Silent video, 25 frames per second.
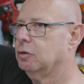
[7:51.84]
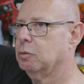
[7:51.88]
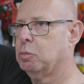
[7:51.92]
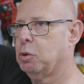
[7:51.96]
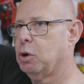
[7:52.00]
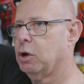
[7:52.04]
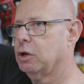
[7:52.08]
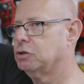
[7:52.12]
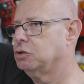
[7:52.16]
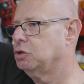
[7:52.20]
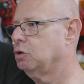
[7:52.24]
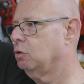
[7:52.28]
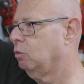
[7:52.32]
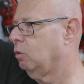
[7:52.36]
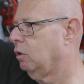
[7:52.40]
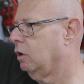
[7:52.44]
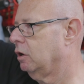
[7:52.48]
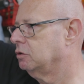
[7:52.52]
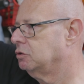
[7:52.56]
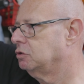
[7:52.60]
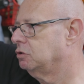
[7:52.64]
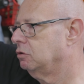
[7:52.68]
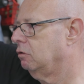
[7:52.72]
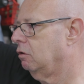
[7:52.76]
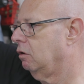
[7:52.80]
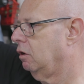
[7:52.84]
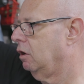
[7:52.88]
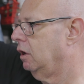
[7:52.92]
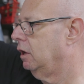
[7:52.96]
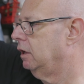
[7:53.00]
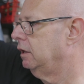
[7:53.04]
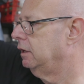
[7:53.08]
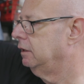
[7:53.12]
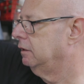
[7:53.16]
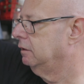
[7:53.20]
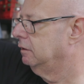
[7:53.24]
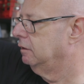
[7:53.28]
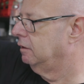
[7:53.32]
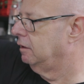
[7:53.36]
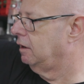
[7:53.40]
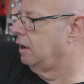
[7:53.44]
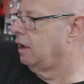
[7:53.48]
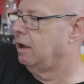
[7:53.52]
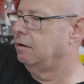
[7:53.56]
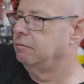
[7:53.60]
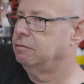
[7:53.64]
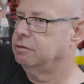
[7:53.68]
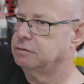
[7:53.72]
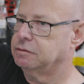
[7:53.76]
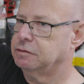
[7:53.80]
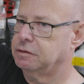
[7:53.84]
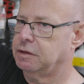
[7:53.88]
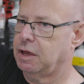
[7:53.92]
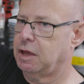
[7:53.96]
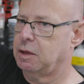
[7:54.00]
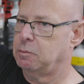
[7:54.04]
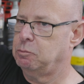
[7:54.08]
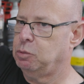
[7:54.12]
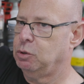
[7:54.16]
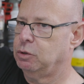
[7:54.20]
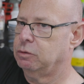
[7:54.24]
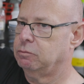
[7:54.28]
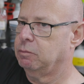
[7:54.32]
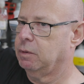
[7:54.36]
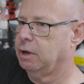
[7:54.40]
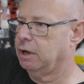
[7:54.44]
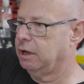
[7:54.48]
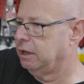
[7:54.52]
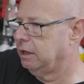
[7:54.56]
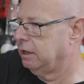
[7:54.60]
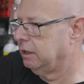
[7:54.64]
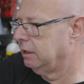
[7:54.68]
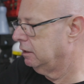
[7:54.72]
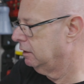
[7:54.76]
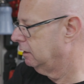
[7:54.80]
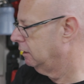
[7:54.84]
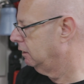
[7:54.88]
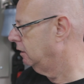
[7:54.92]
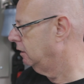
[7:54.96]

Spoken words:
the pressure washer on. Obviously, I put my